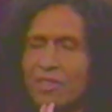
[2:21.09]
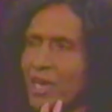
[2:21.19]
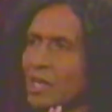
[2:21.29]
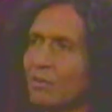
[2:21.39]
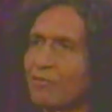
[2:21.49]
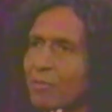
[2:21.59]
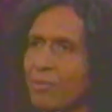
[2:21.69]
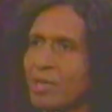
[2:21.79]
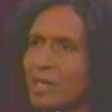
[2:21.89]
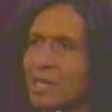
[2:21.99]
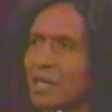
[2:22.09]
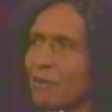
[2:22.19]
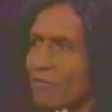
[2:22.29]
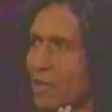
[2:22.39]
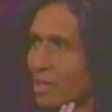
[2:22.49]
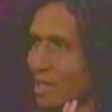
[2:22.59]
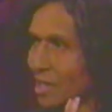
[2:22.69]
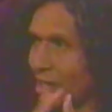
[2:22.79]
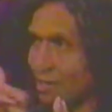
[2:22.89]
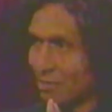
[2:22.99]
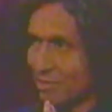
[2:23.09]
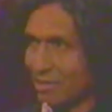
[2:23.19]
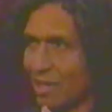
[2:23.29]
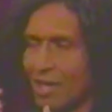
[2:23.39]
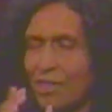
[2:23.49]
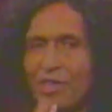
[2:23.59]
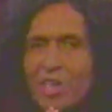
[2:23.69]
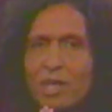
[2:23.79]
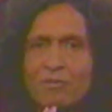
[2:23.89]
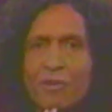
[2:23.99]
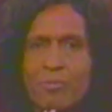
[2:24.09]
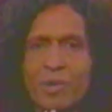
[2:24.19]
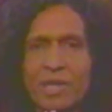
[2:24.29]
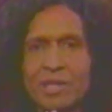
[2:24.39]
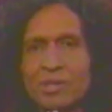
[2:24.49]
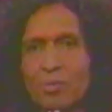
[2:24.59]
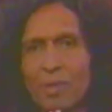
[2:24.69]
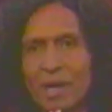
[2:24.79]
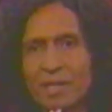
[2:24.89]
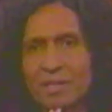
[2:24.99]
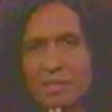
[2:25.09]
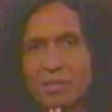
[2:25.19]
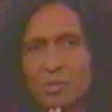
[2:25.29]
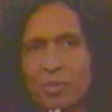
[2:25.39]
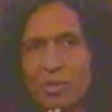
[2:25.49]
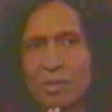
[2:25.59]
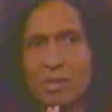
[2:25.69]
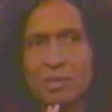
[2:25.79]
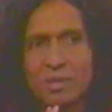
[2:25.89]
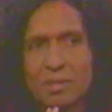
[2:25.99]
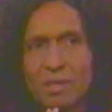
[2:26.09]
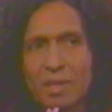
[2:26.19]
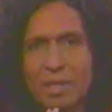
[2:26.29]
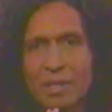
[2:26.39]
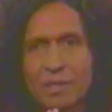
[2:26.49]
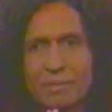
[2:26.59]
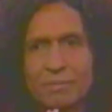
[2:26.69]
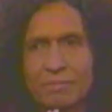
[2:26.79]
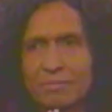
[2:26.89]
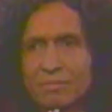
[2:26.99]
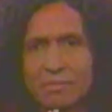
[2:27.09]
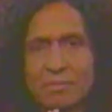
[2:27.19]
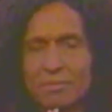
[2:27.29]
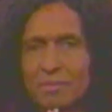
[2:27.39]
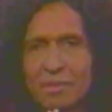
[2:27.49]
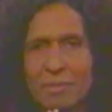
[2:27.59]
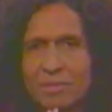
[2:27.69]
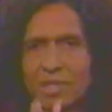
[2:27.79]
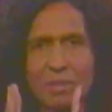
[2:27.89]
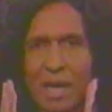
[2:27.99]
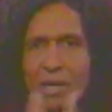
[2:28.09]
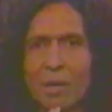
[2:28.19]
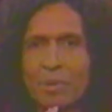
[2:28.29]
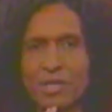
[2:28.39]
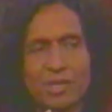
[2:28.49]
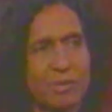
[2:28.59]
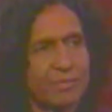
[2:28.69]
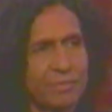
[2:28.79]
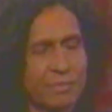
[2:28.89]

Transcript: Thank you for bringing Afeni. Uh -uh. Thank you for bringing Tupac into this world. Um, just, uh, God bless you.